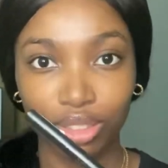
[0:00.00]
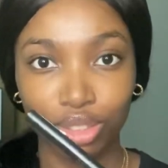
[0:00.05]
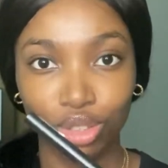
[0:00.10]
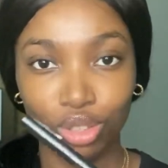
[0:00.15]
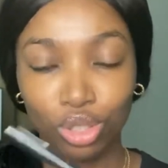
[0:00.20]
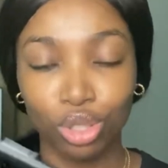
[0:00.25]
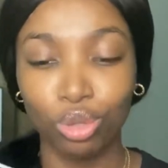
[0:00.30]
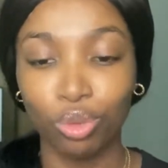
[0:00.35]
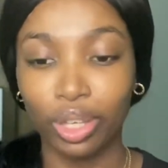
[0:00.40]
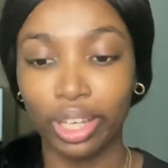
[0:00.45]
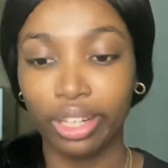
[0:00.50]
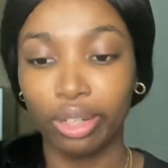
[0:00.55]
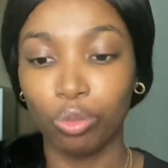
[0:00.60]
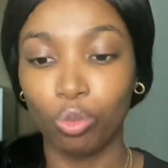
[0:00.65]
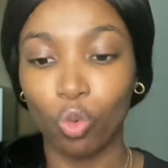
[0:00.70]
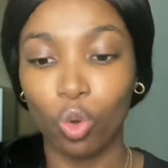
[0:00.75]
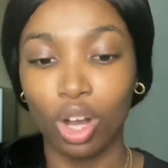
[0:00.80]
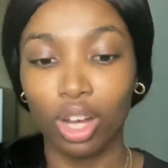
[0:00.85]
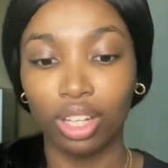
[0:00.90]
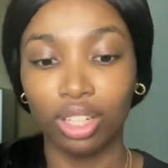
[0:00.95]

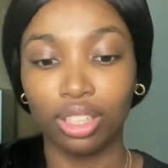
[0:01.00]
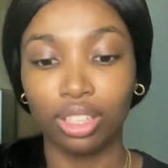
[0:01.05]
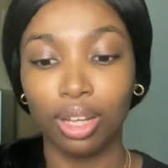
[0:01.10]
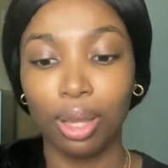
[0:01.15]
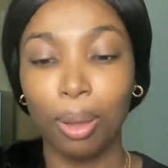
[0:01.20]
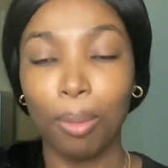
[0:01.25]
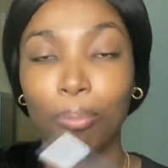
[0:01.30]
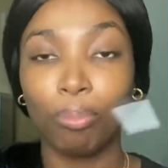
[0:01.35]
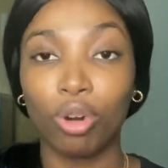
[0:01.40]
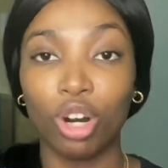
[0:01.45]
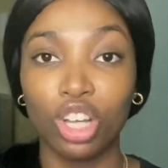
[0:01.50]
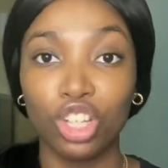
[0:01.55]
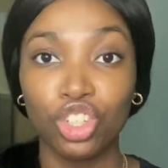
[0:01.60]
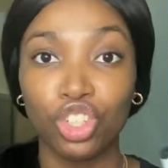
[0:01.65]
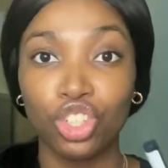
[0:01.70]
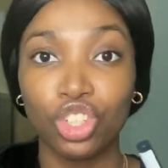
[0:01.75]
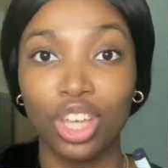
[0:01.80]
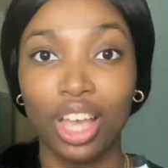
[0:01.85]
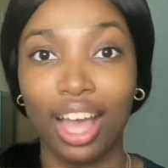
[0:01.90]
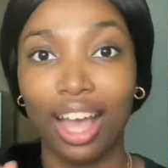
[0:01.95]
2-in-1
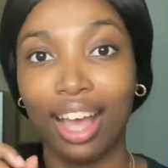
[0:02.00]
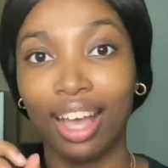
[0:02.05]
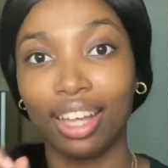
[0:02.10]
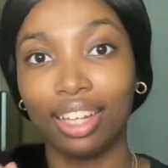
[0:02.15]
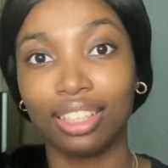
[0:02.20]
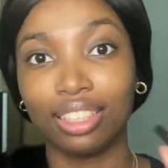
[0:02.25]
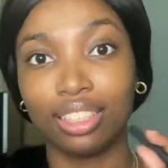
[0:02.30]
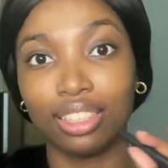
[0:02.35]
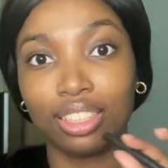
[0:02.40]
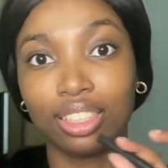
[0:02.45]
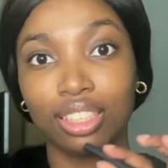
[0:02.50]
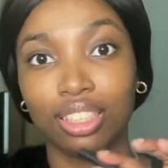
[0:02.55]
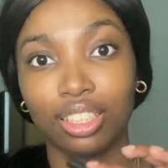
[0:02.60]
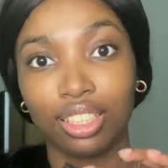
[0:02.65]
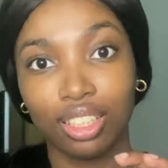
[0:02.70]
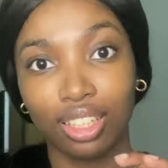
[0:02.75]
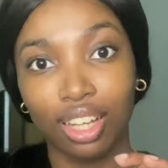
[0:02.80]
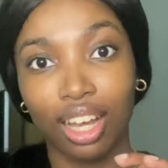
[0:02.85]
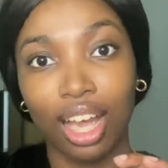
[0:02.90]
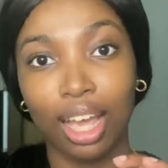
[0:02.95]
brush and
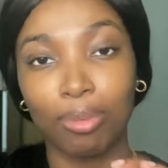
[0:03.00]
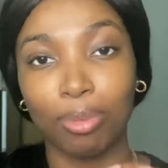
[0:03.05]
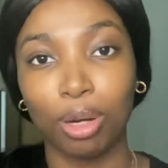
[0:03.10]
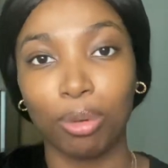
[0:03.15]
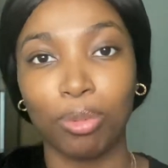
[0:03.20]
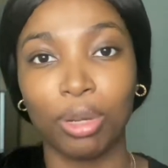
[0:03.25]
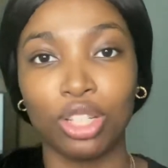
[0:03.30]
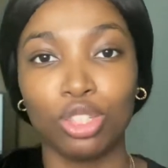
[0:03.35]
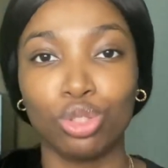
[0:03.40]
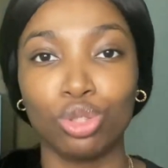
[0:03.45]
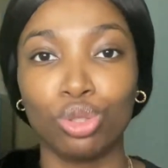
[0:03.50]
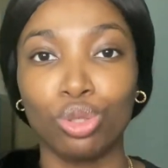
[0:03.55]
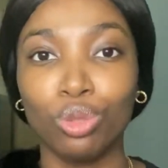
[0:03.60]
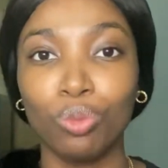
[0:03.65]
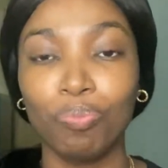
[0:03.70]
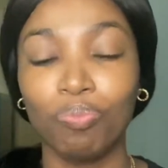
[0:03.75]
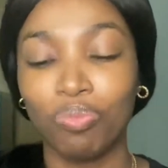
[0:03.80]
eyebrow pencil,